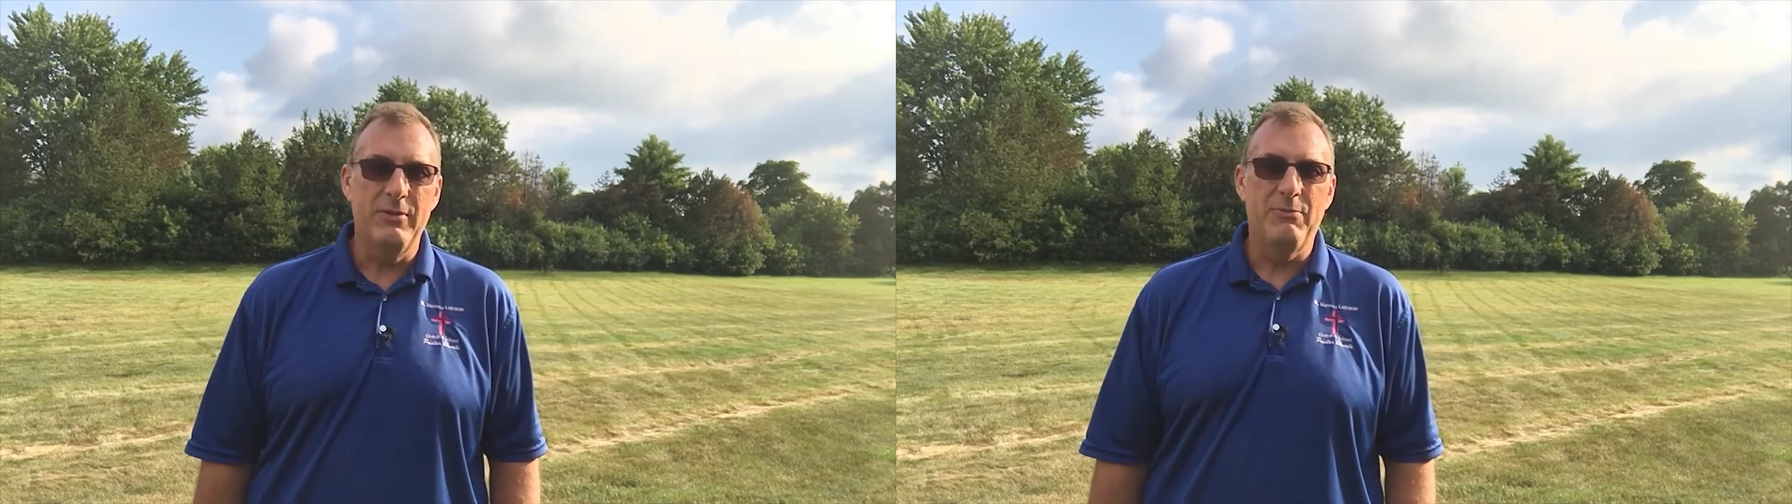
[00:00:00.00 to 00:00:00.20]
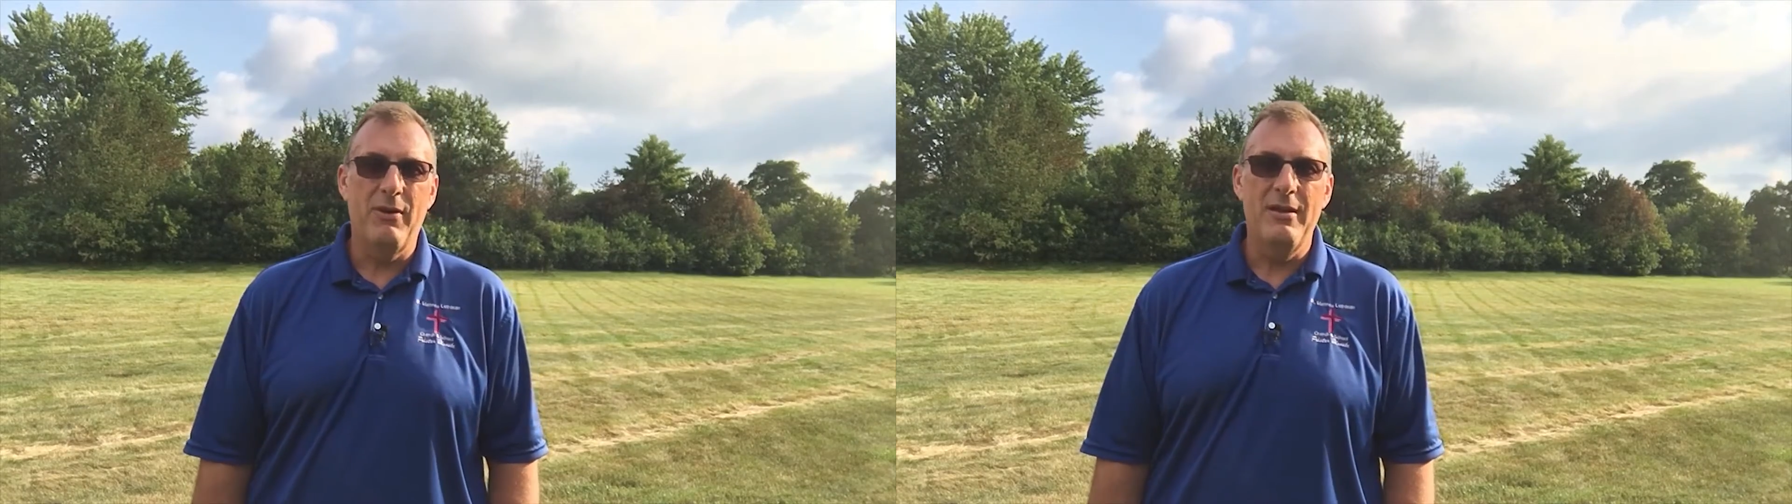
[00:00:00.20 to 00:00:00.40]

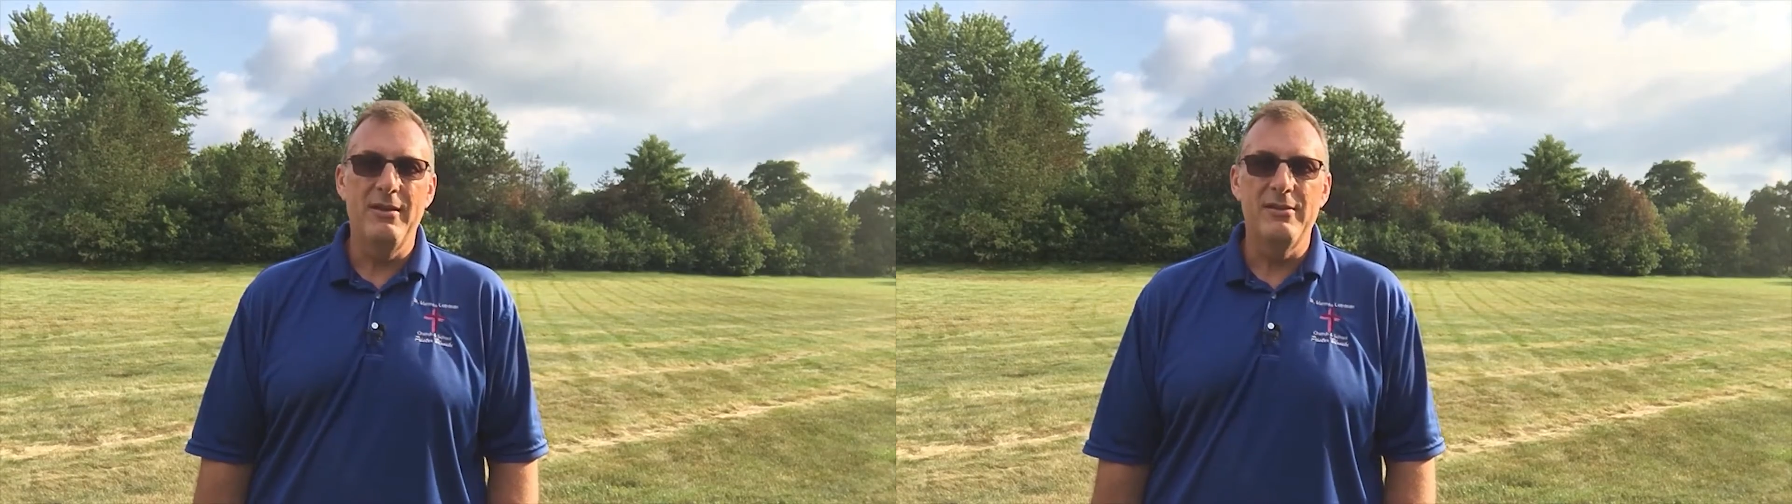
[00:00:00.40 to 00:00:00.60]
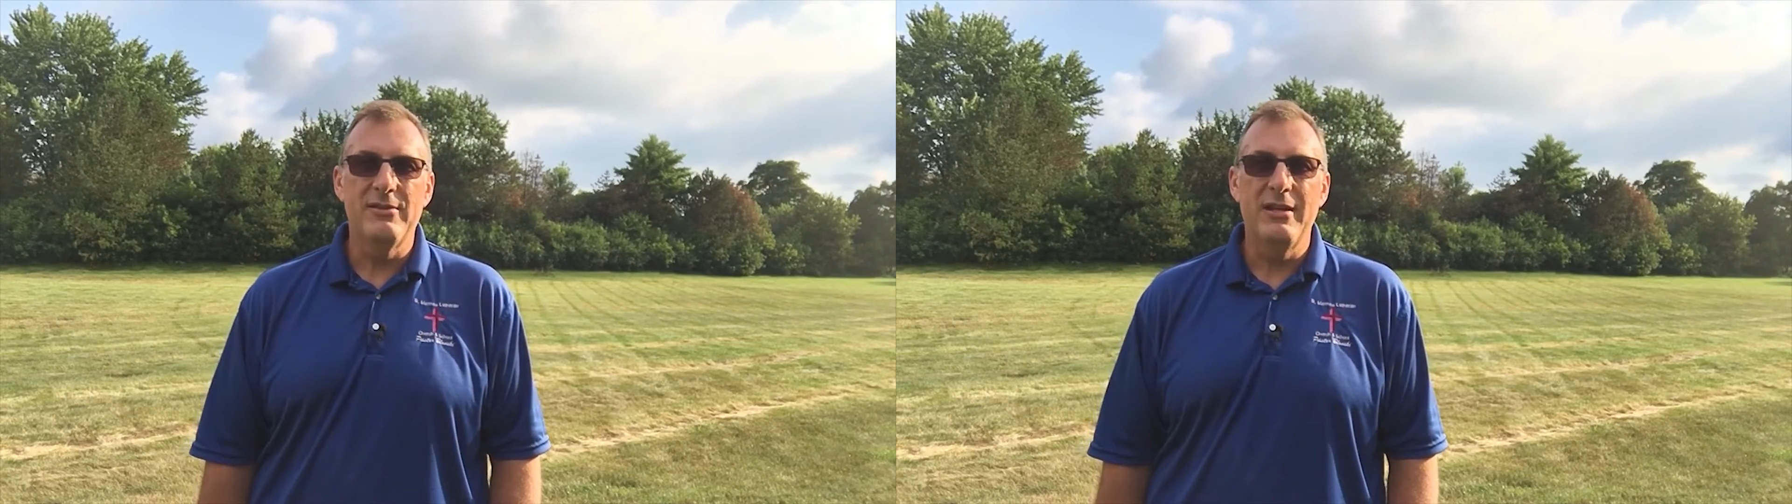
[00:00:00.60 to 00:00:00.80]
We pray
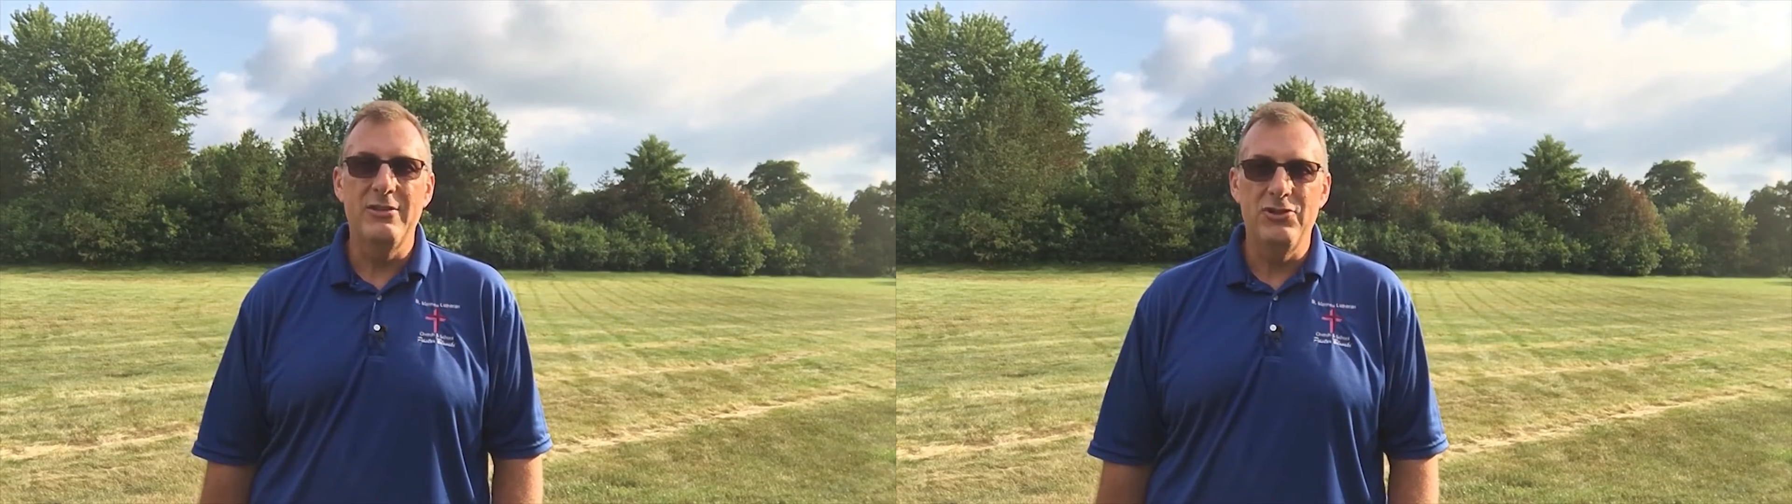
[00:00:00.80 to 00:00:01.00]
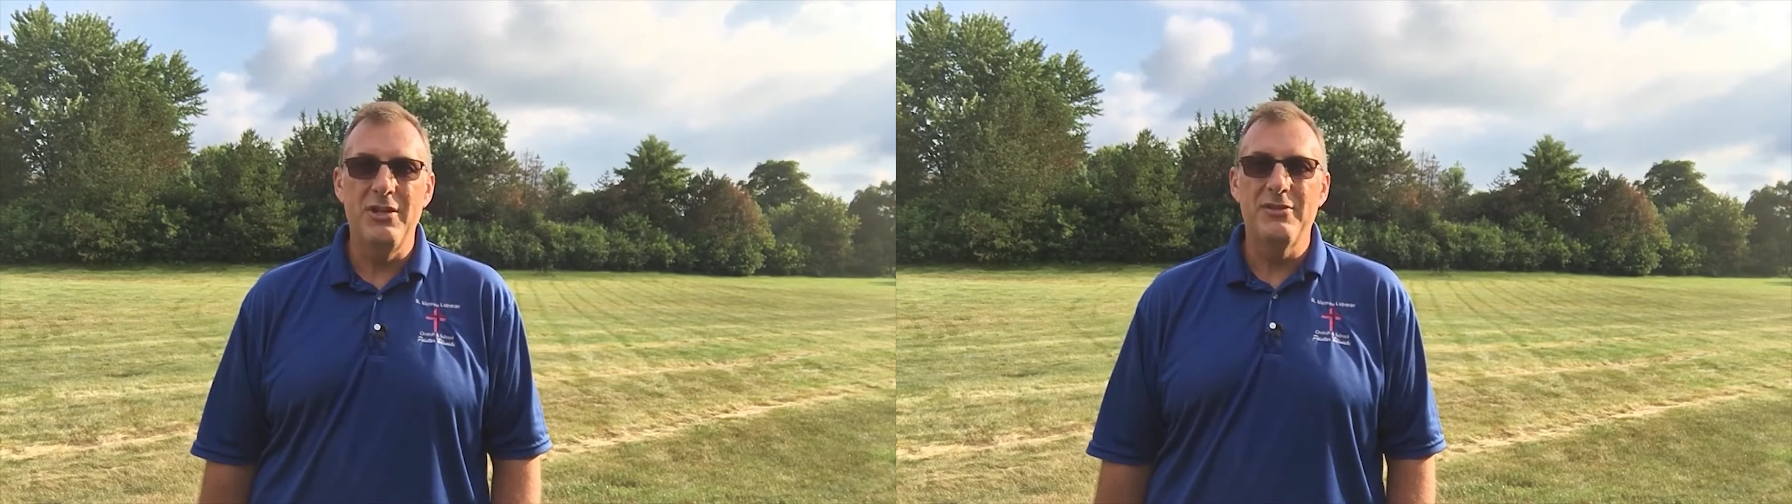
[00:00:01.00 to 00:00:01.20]
this
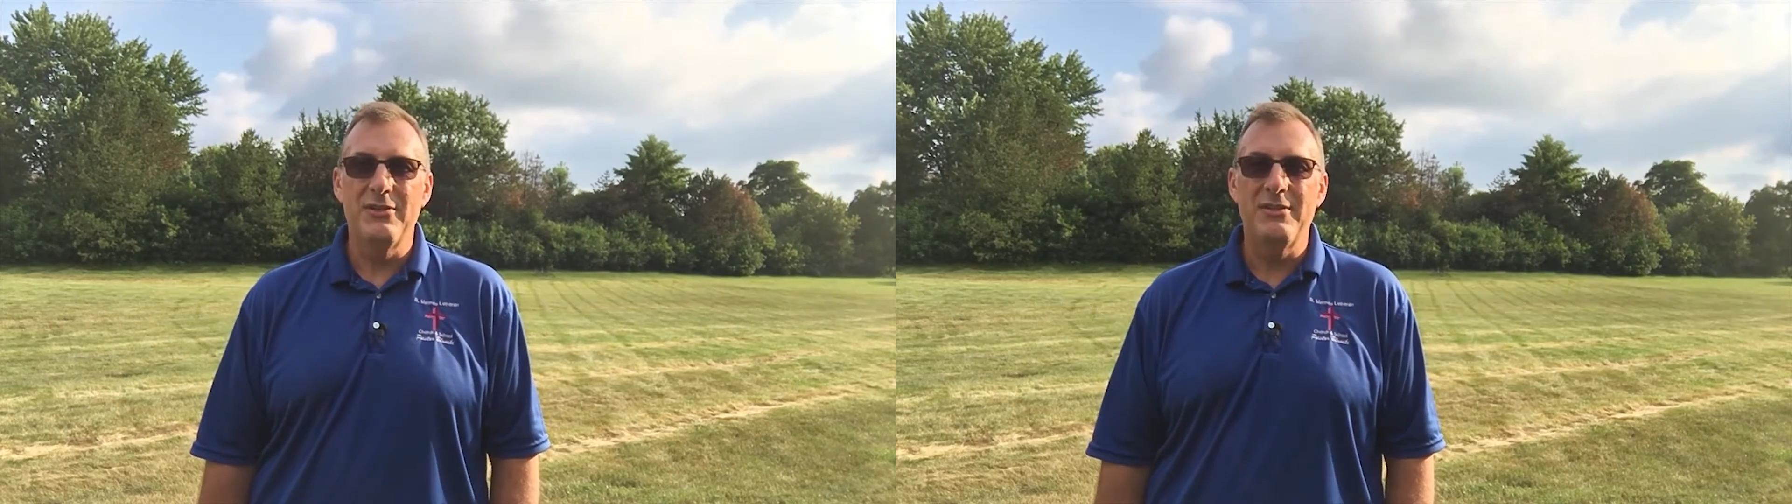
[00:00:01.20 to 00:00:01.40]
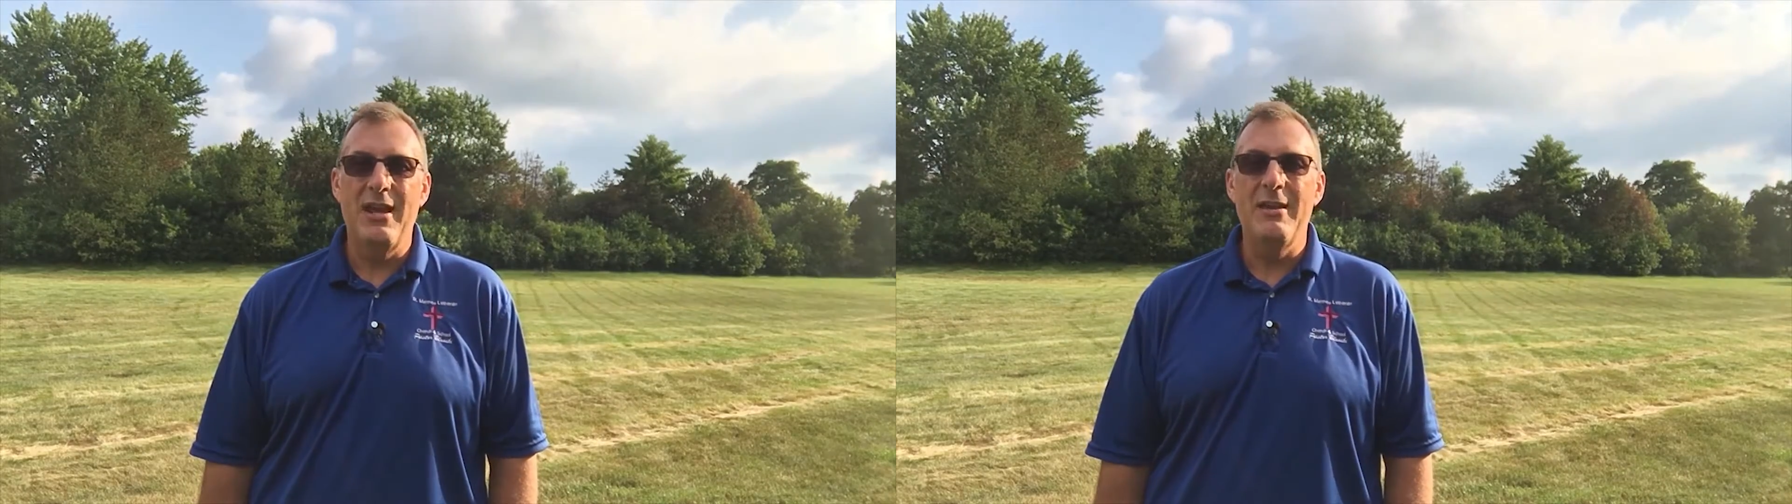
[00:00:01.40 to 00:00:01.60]
in
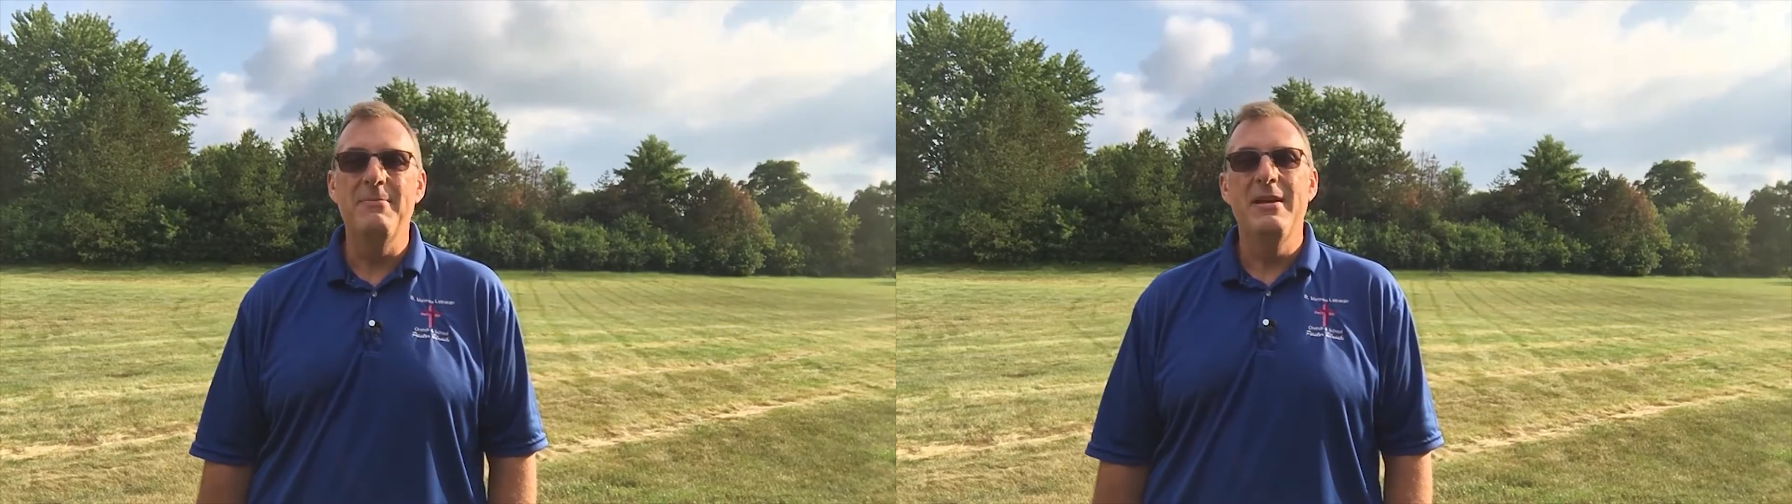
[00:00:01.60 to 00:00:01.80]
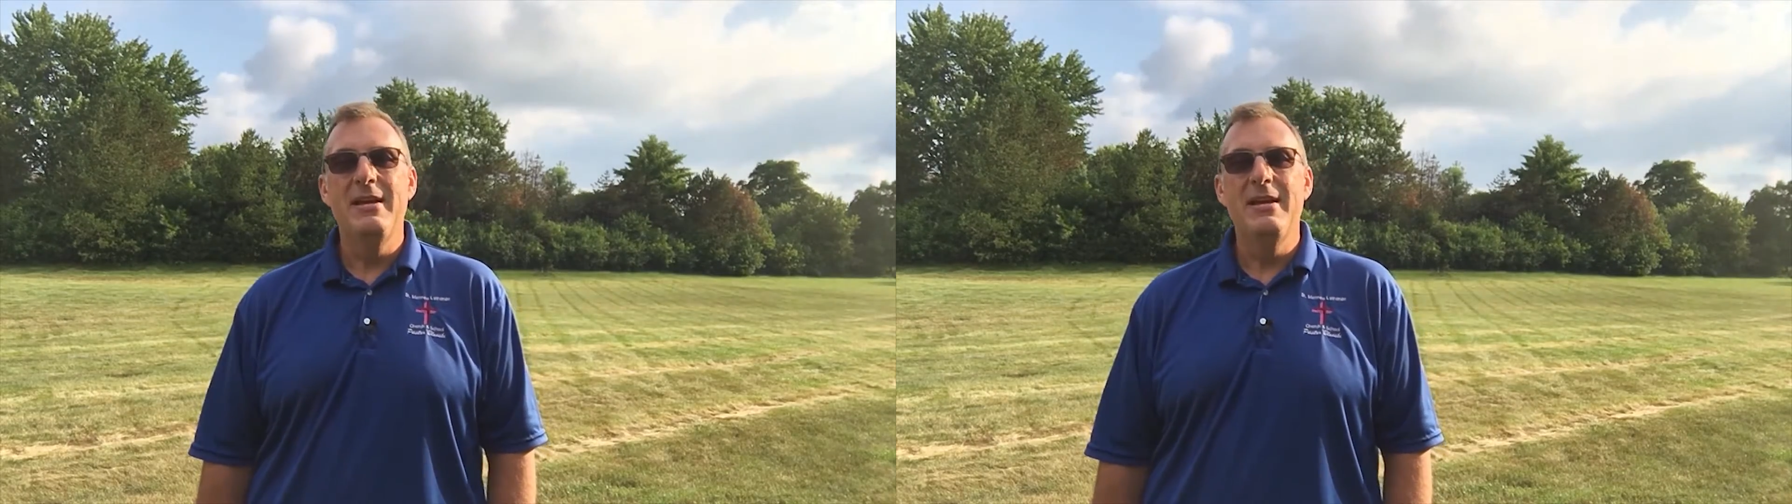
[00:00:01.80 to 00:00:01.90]
Jesus' name.